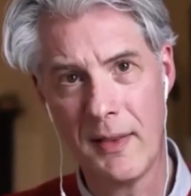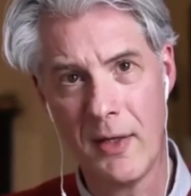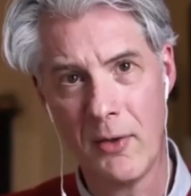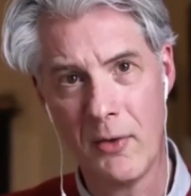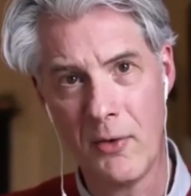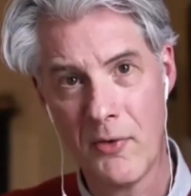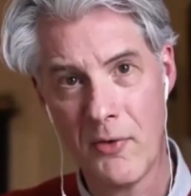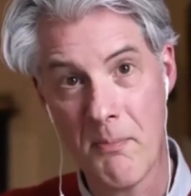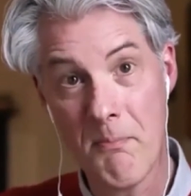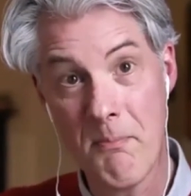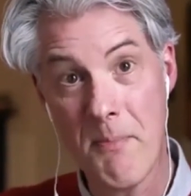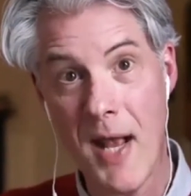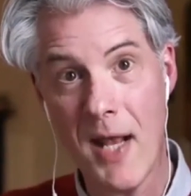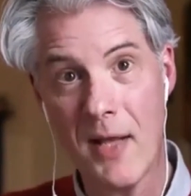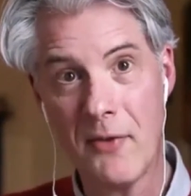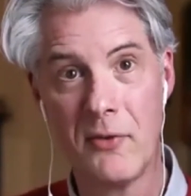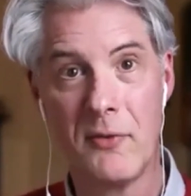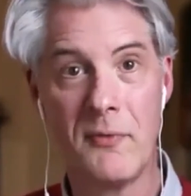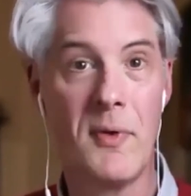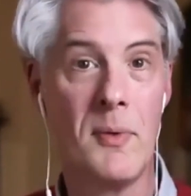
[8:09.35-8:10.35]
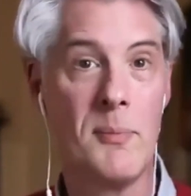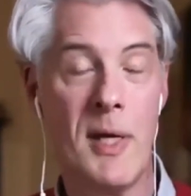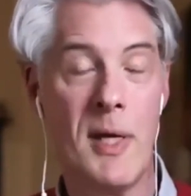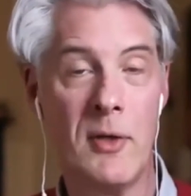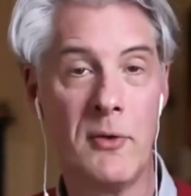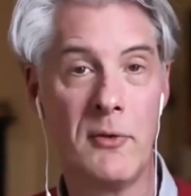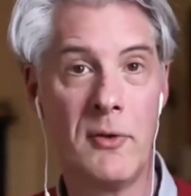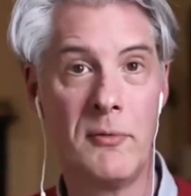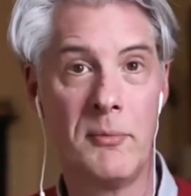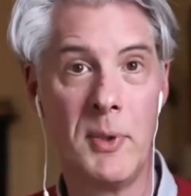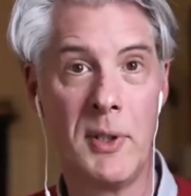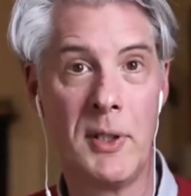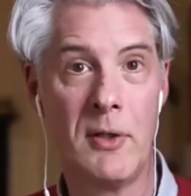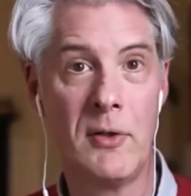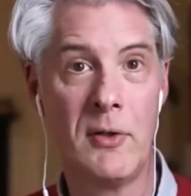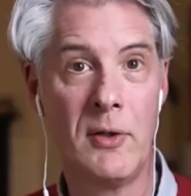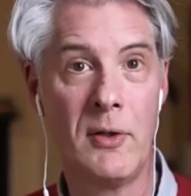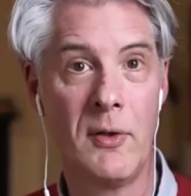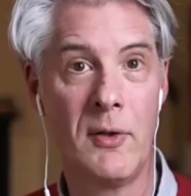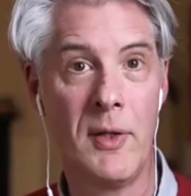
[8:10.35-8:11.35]
there is a massive amount of
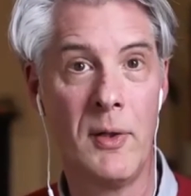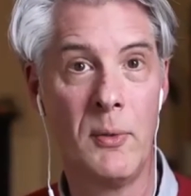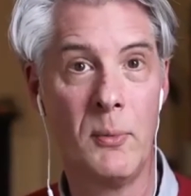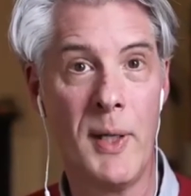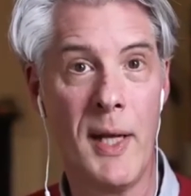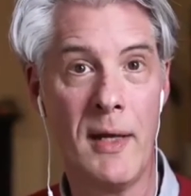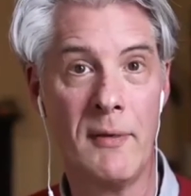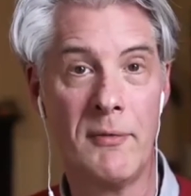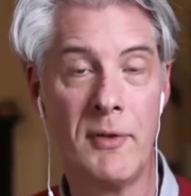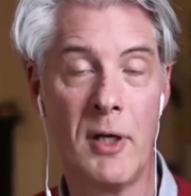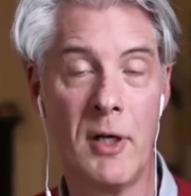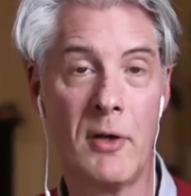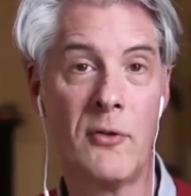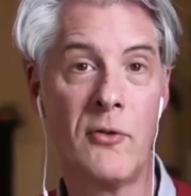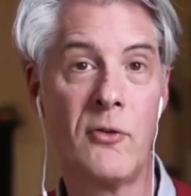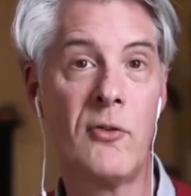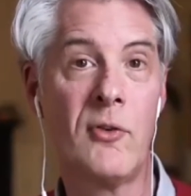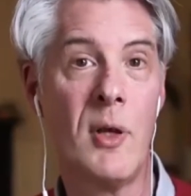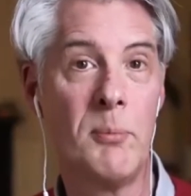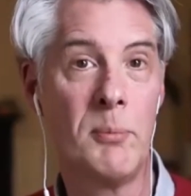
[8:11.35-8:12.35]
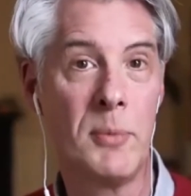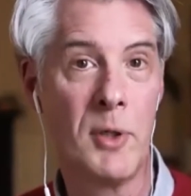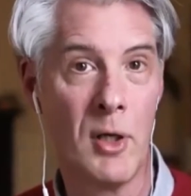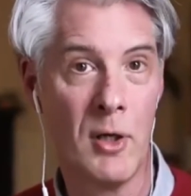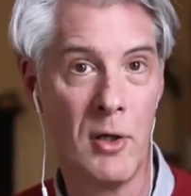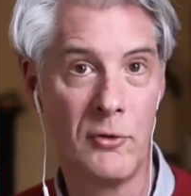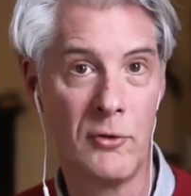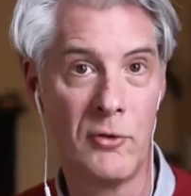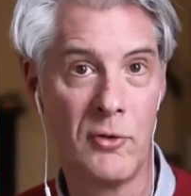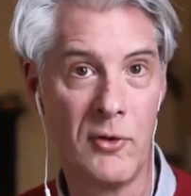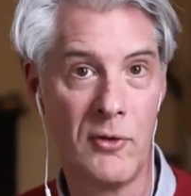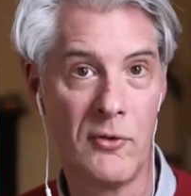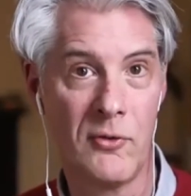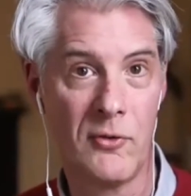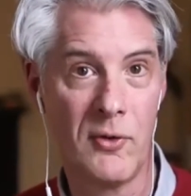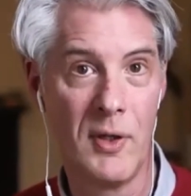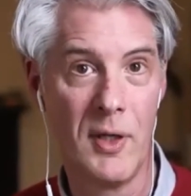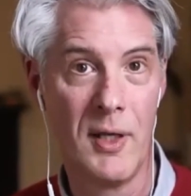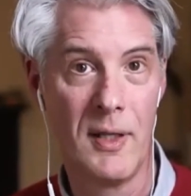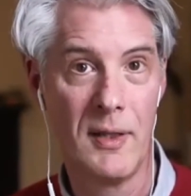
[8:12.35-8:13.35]
material that we have in our
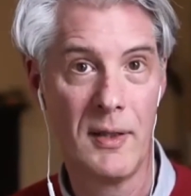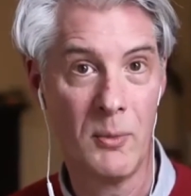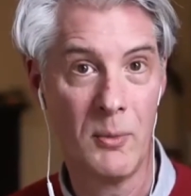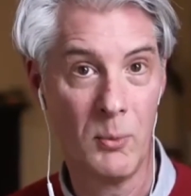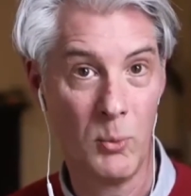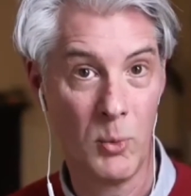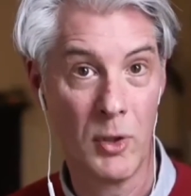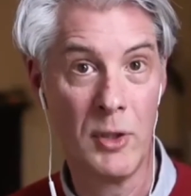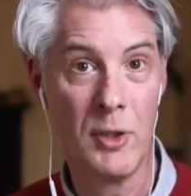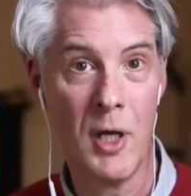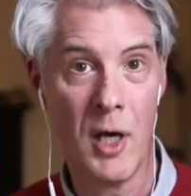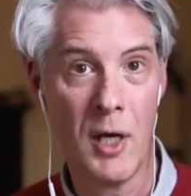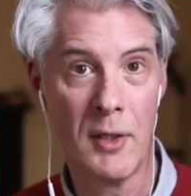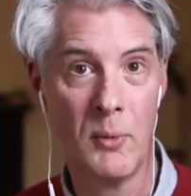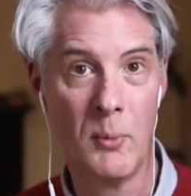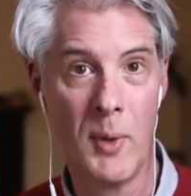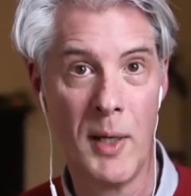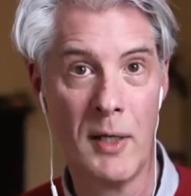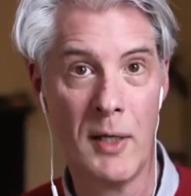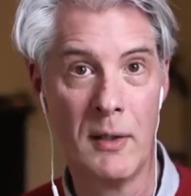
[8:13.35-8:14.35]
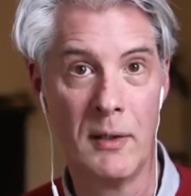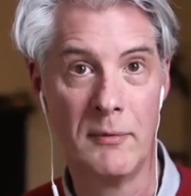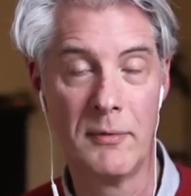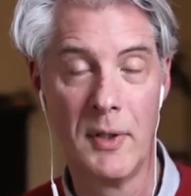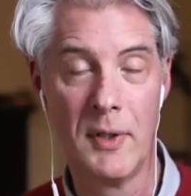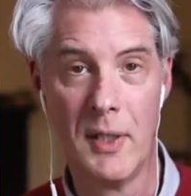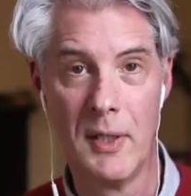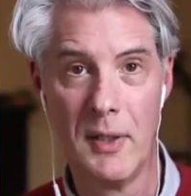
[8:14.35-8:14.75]
subconscious that we're not aware of.